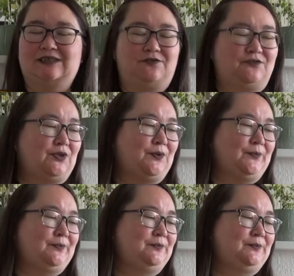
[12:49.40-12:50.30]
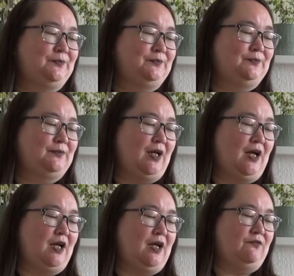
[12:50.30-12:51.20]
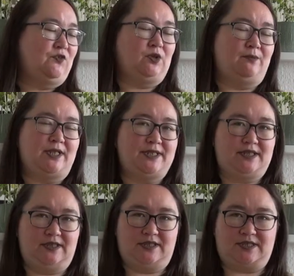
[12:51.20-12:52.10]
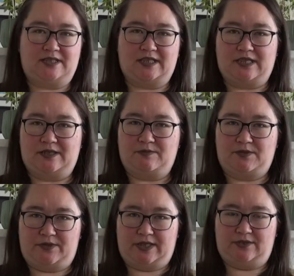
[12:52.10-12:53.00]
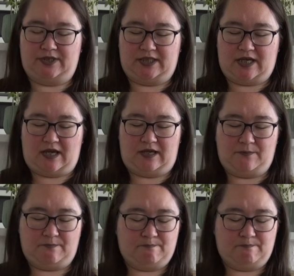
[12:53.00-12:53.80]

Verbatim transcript: from uh, Wollmeise, it's the Merino DK. I